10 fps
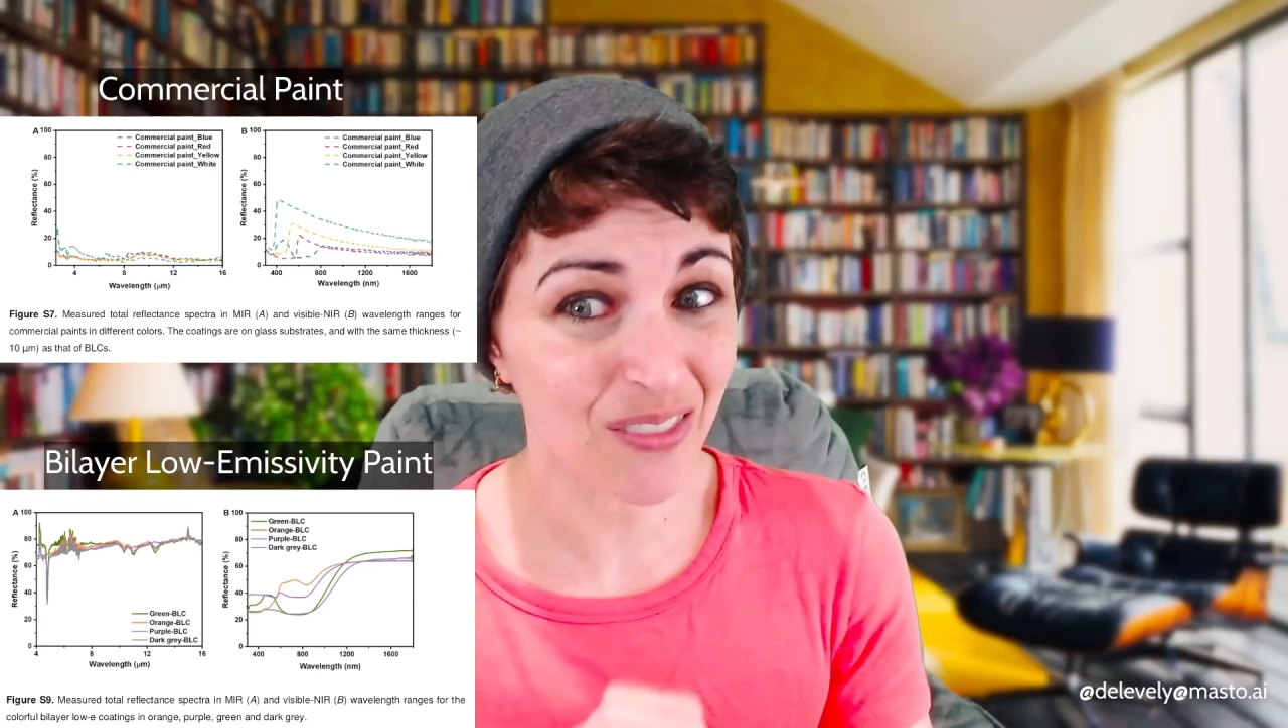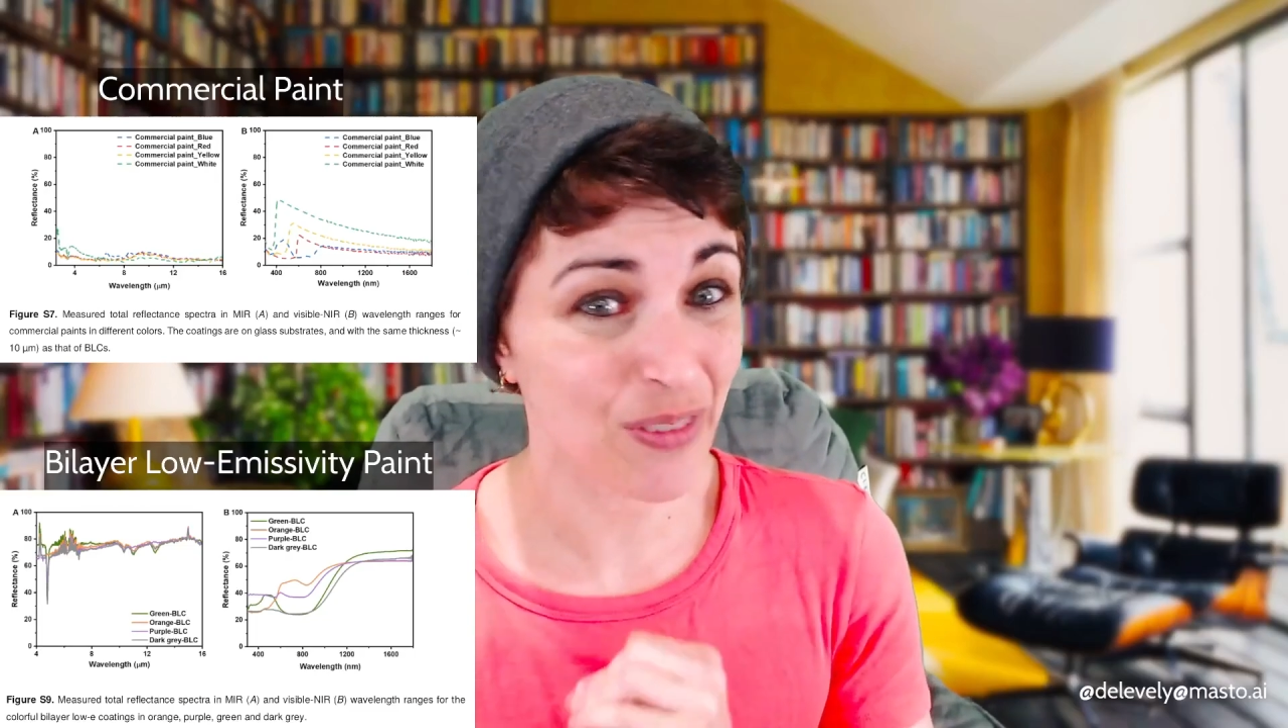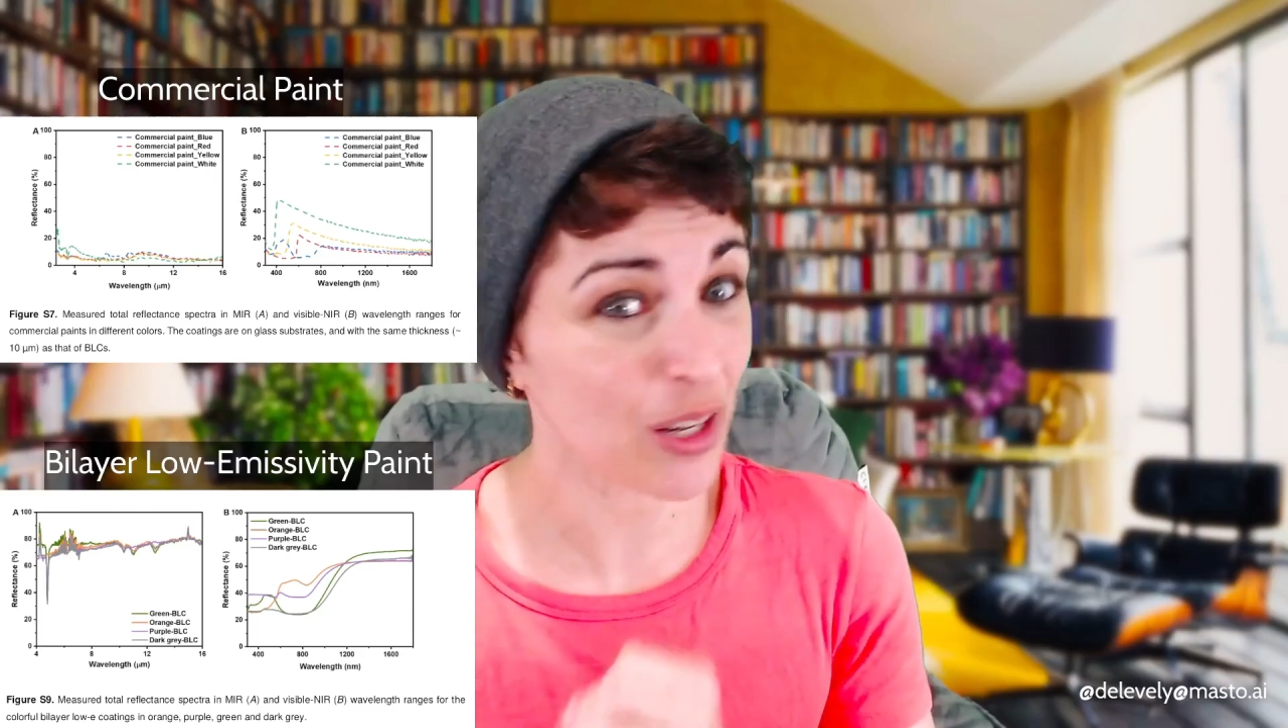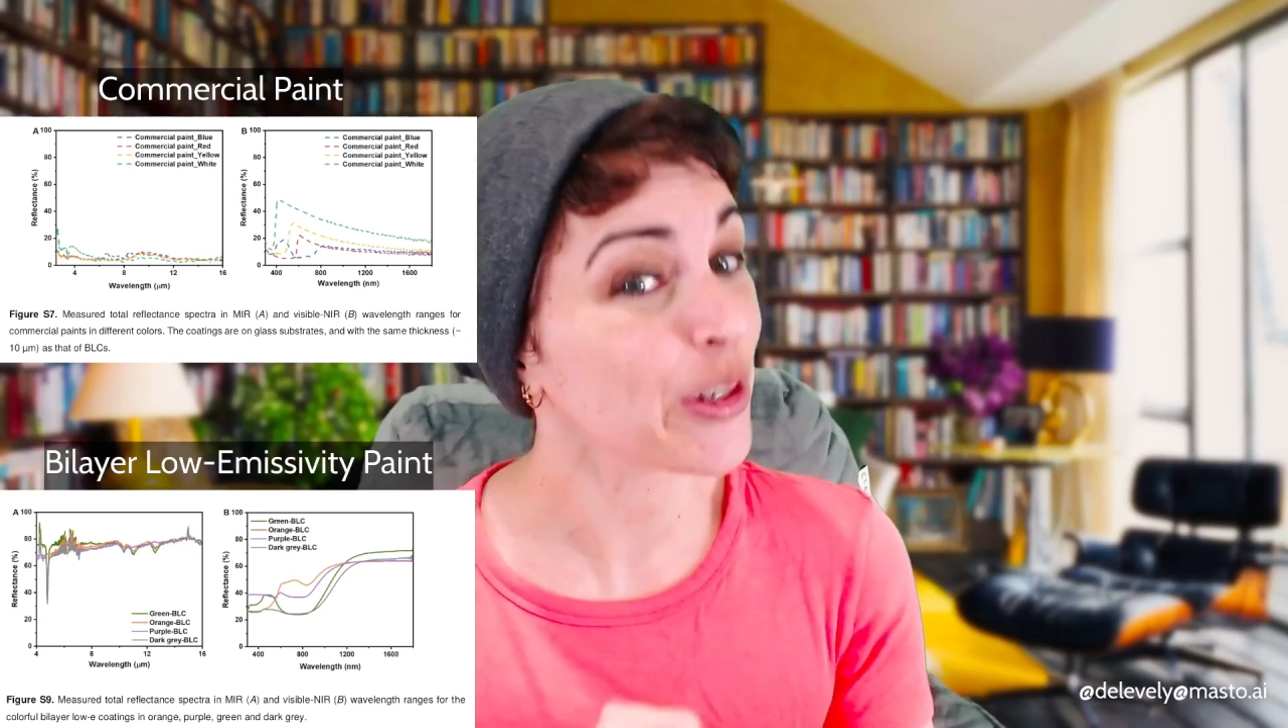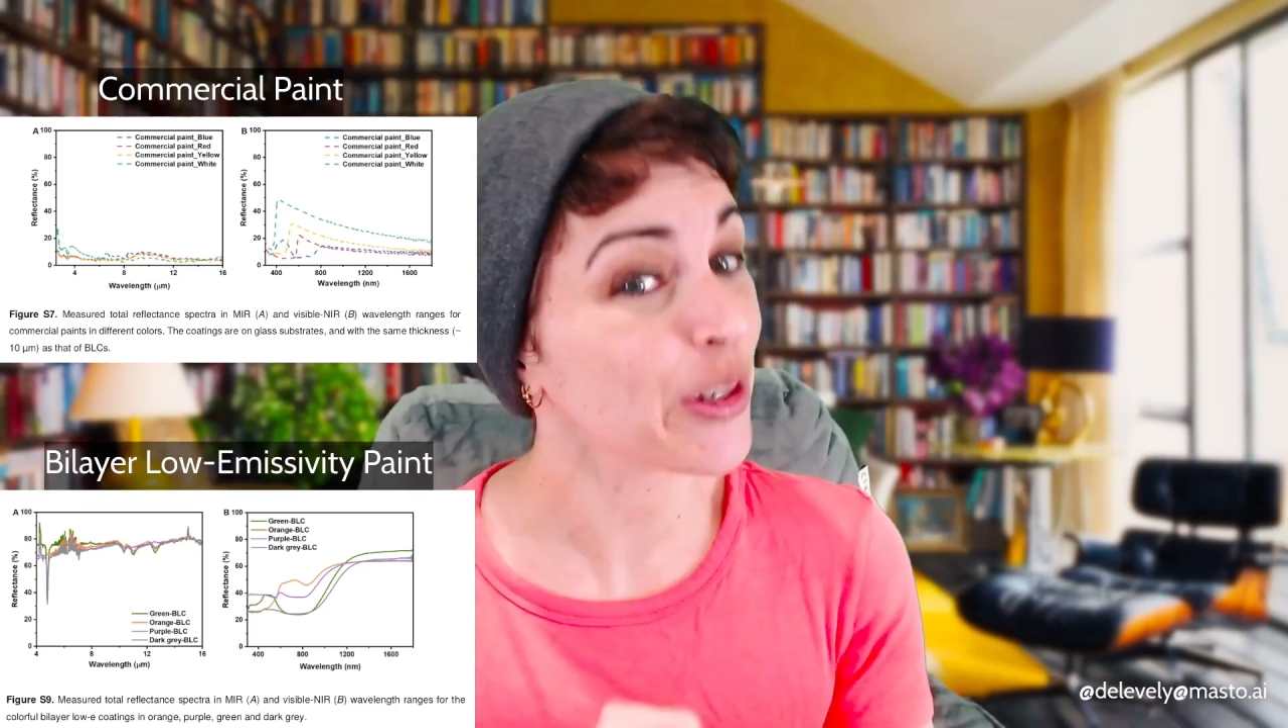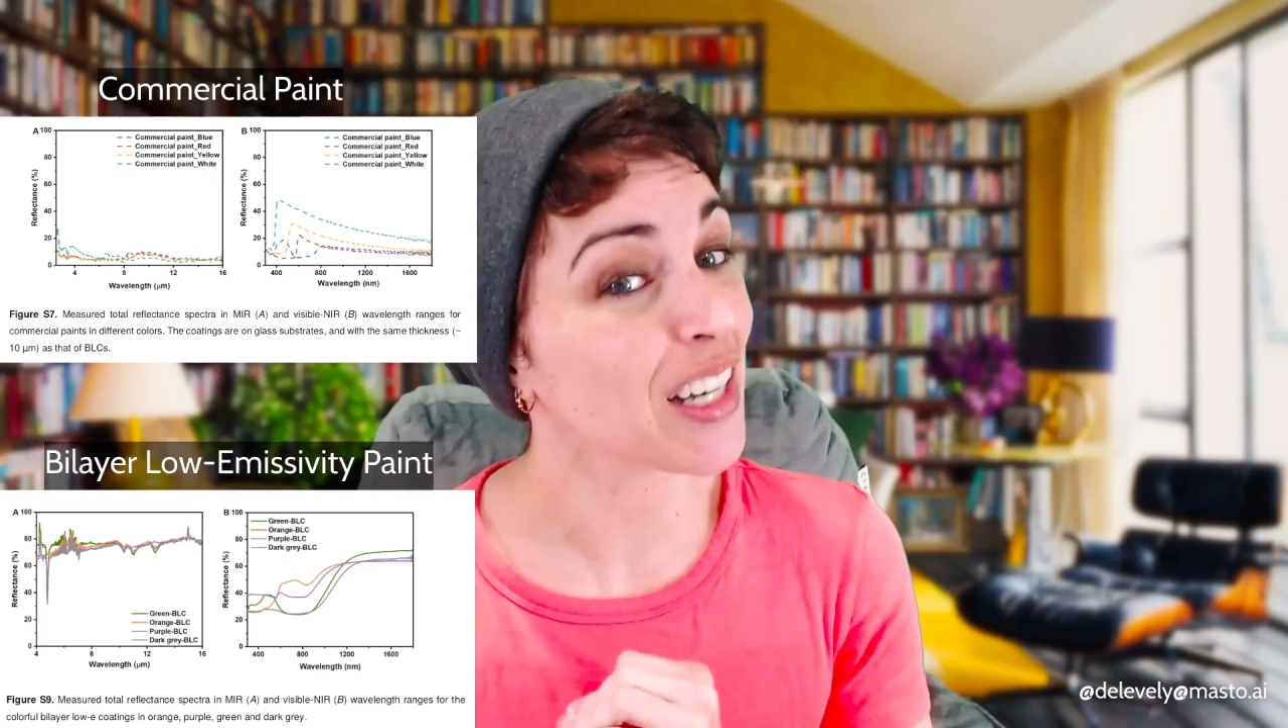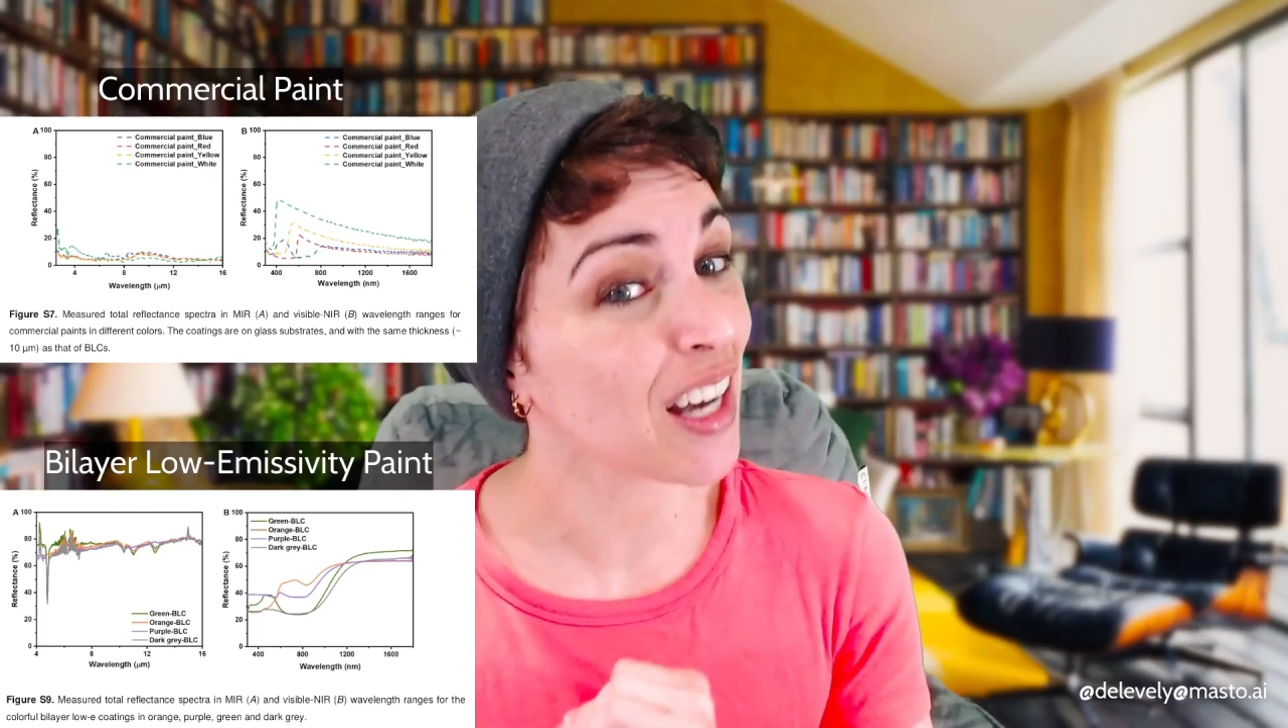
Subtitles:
very